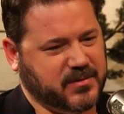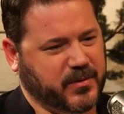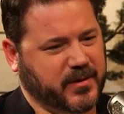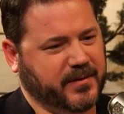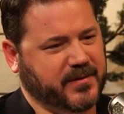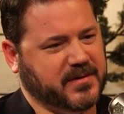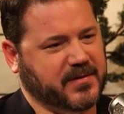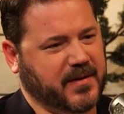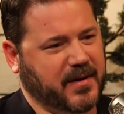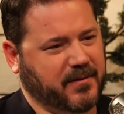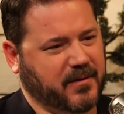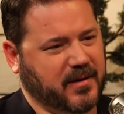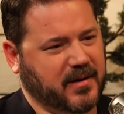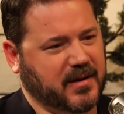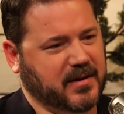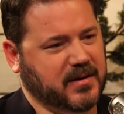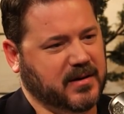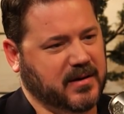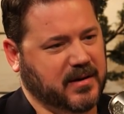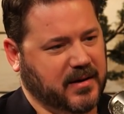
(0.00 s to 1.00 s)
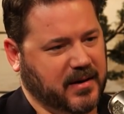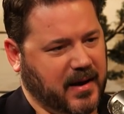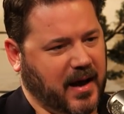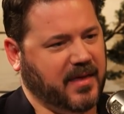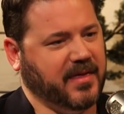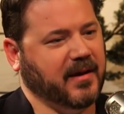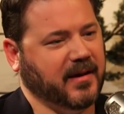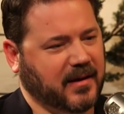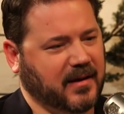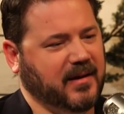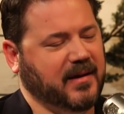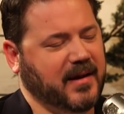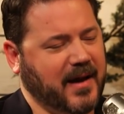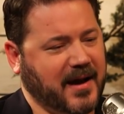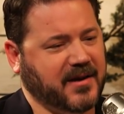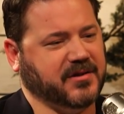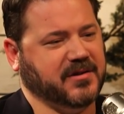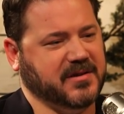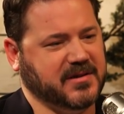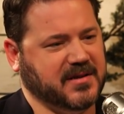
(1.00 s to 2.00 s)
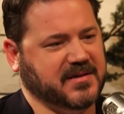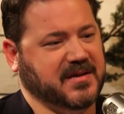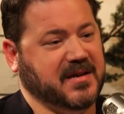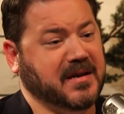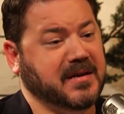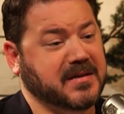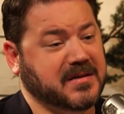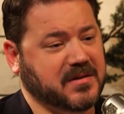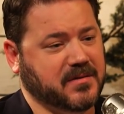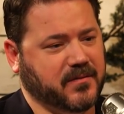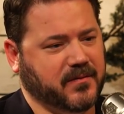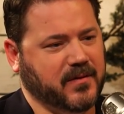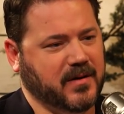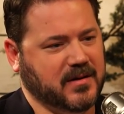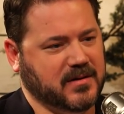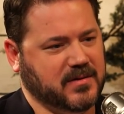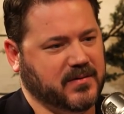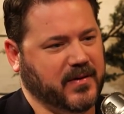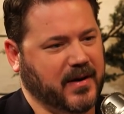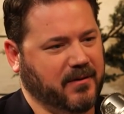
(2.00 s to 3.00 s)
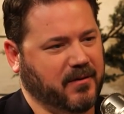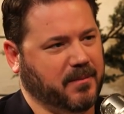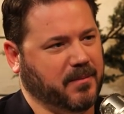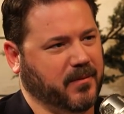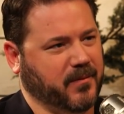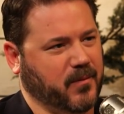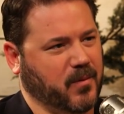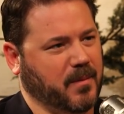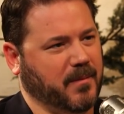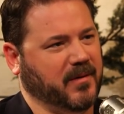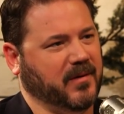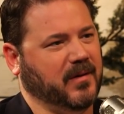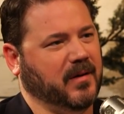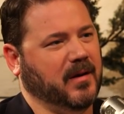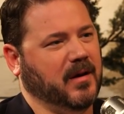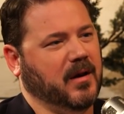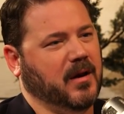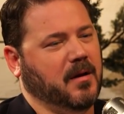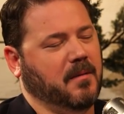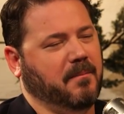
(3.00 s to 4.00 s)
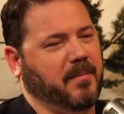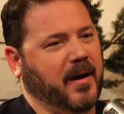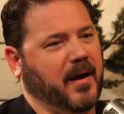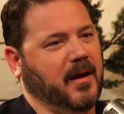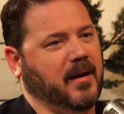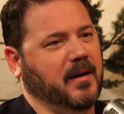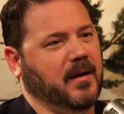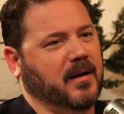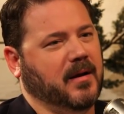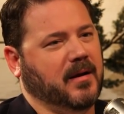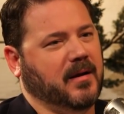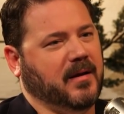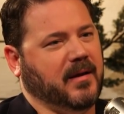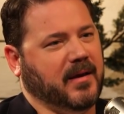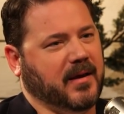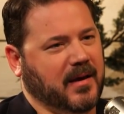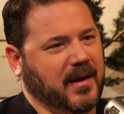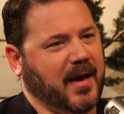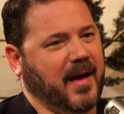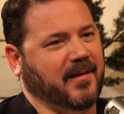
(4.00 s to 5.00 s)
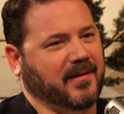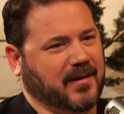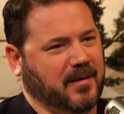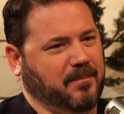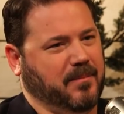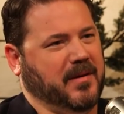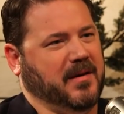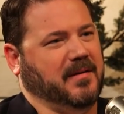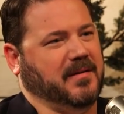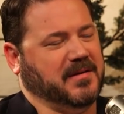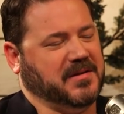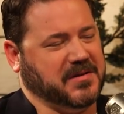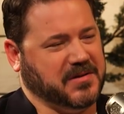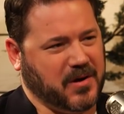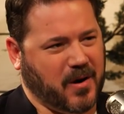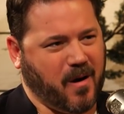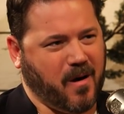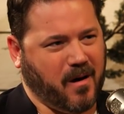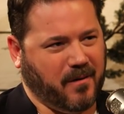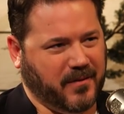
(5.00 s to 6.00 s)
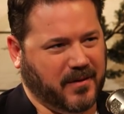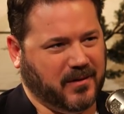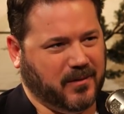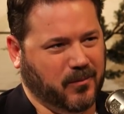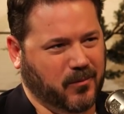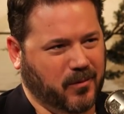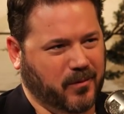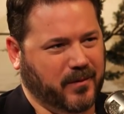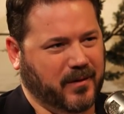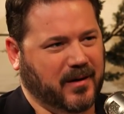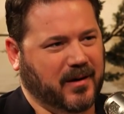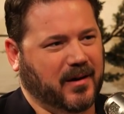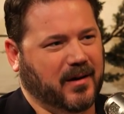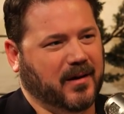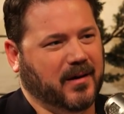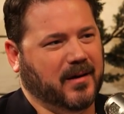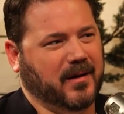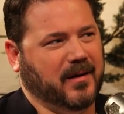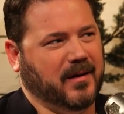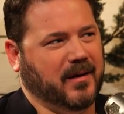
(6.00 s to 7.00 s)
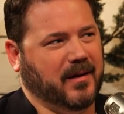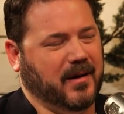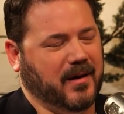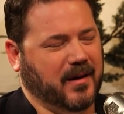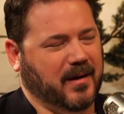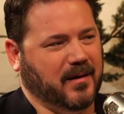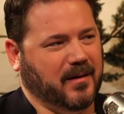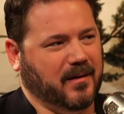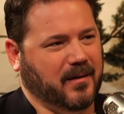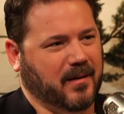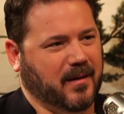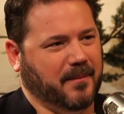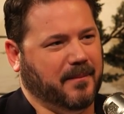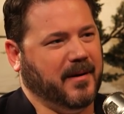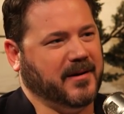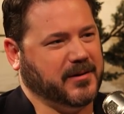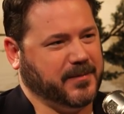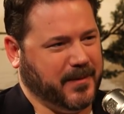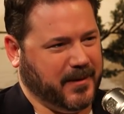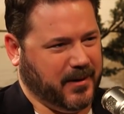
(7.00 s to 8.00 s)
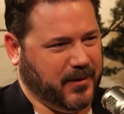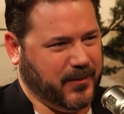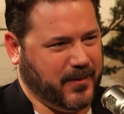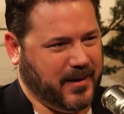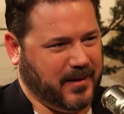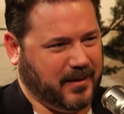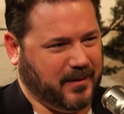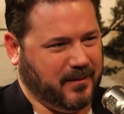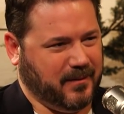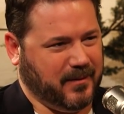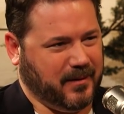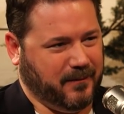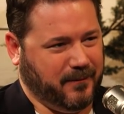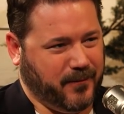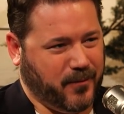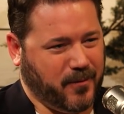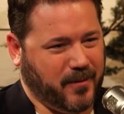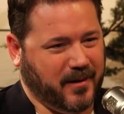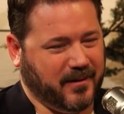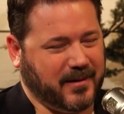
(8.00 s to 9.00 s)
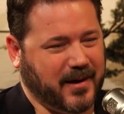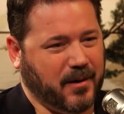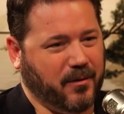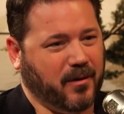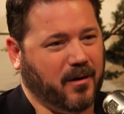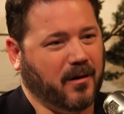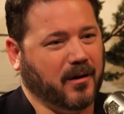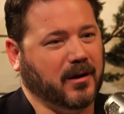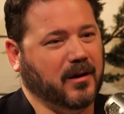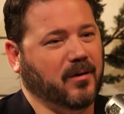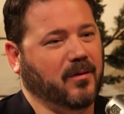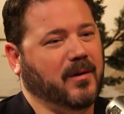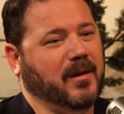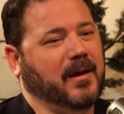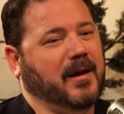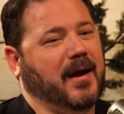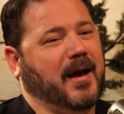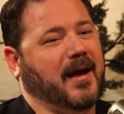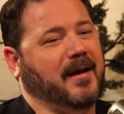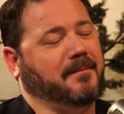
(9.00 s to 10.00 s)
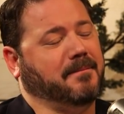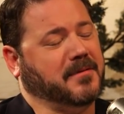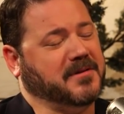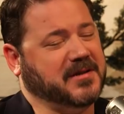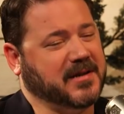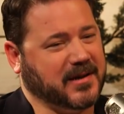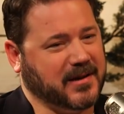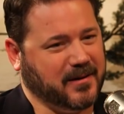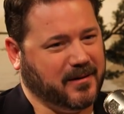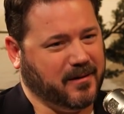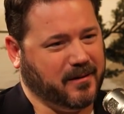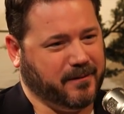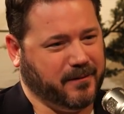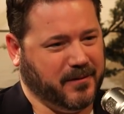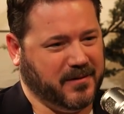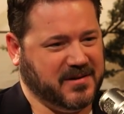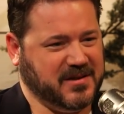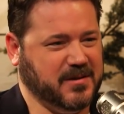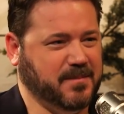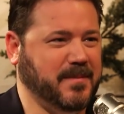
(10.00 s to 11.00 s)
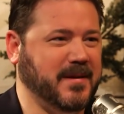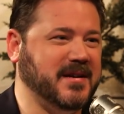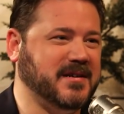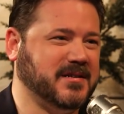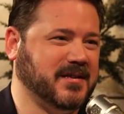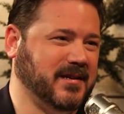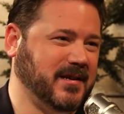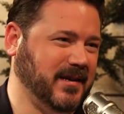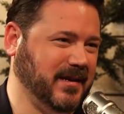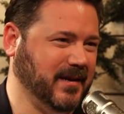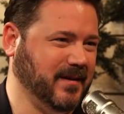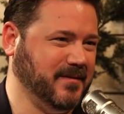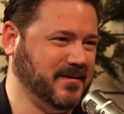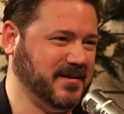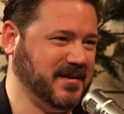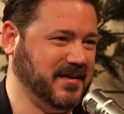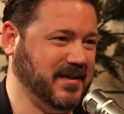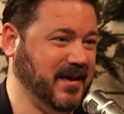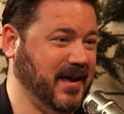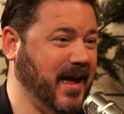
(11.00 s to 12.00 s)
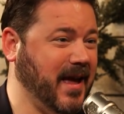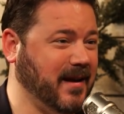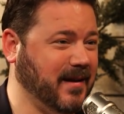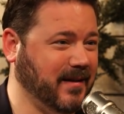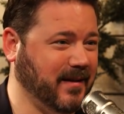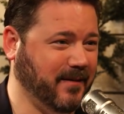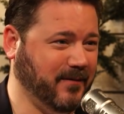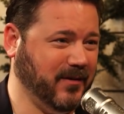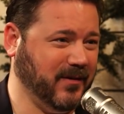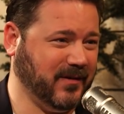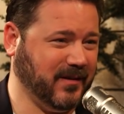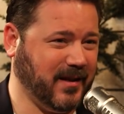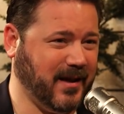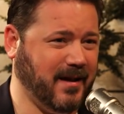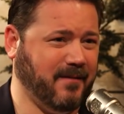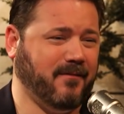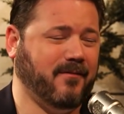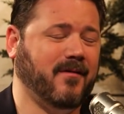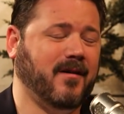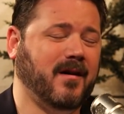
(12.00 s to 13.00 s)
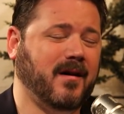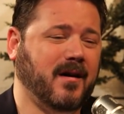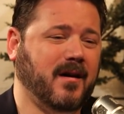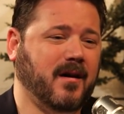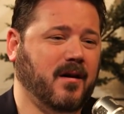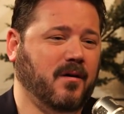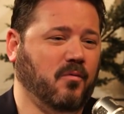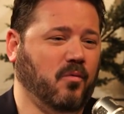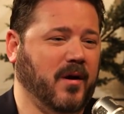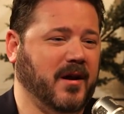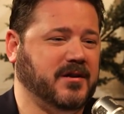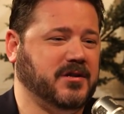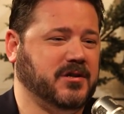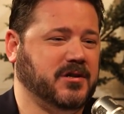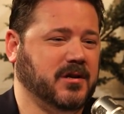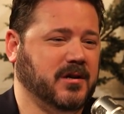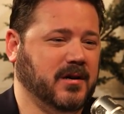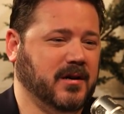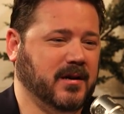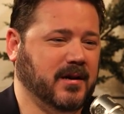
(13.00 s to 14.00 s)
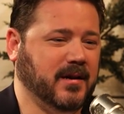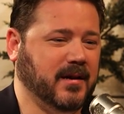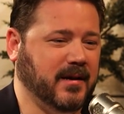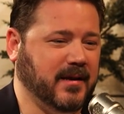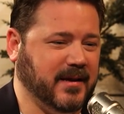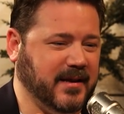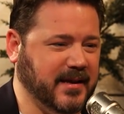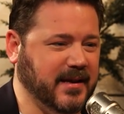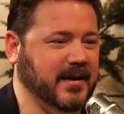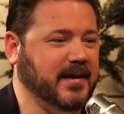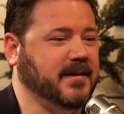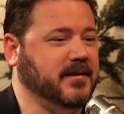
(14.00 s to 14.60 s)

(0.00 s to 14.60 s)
one of his favorite. I think he actually says it is his favorite performance. But he ends up being the star of this movie in a much bigger way than Ford is, I would argue. And in particular for the speech that he gives at the end of his life, which he